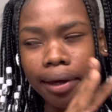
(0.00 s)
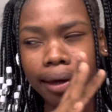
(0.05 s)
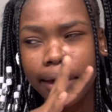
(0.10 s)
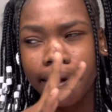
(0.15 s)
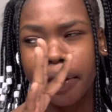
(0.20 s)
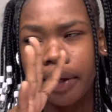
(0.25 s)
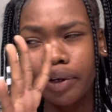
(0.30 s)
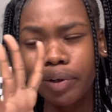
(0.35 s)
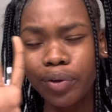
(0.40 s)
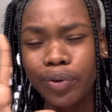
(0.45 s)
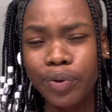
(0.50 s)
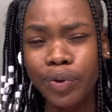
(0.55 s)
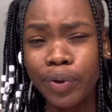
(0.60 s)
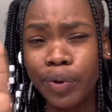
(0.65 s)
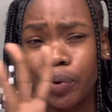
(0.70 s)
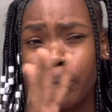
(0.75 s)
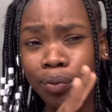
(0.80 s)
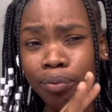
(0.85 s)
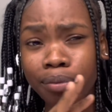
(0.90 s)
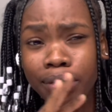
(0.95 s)
And only
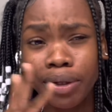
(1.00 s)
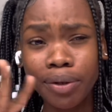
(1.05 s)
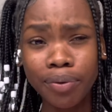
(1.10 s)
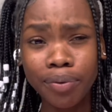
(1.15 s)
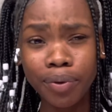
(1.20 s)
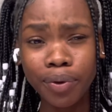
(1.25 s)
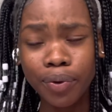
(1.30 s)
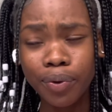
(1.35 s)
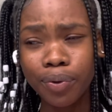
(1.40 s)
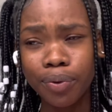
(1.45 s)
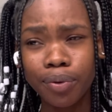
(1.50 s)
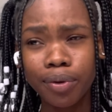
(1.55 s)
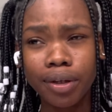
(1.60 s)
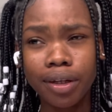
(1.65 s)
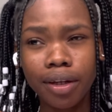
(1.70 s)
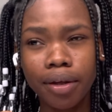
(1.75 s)
know when me do the cold,